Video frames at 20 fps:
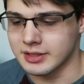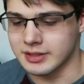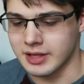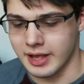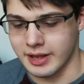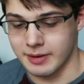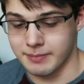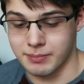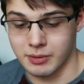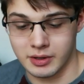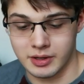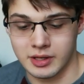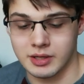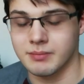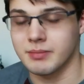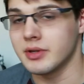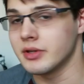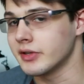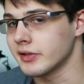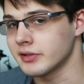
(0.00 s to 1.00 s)
is that a book
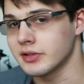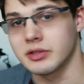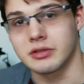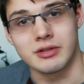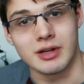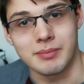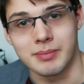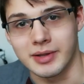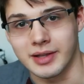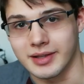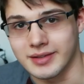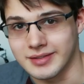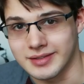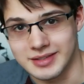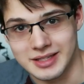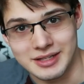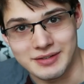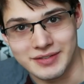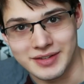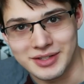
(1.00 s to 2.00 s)
can be just as gripping as a
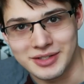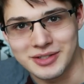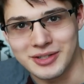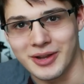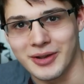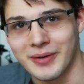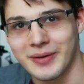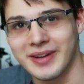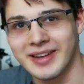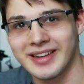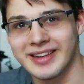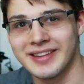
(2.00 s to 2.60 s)
TV show.